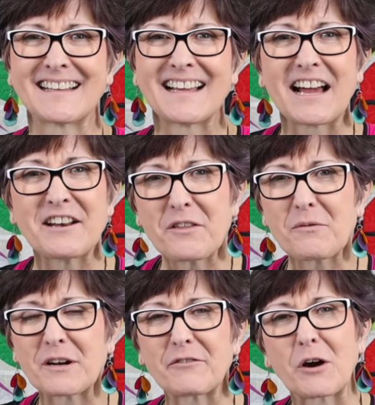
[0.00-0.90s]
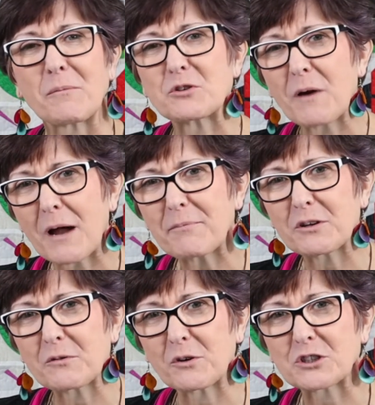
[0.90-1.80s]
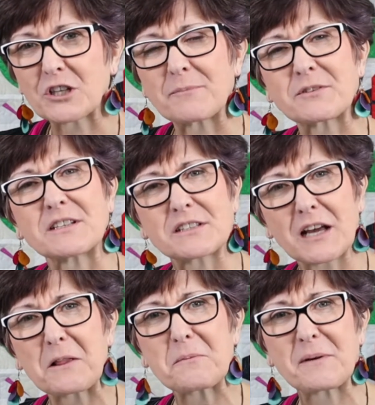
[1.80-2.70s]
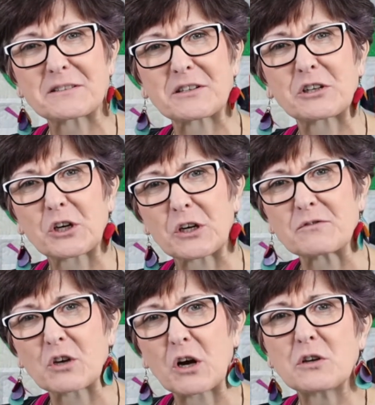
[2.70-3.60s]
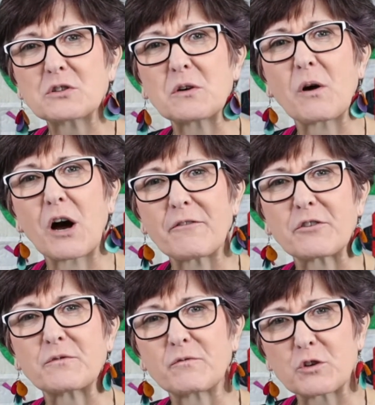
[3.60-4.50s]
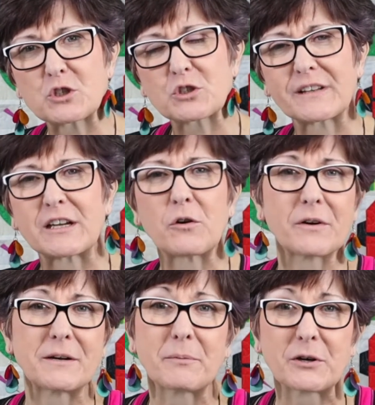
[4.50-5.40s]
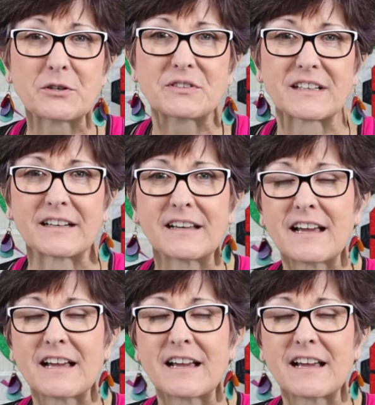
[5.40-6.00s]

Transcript: Another one of our most popular workshops is Color Bugs and Curves, also offered virtually or in person.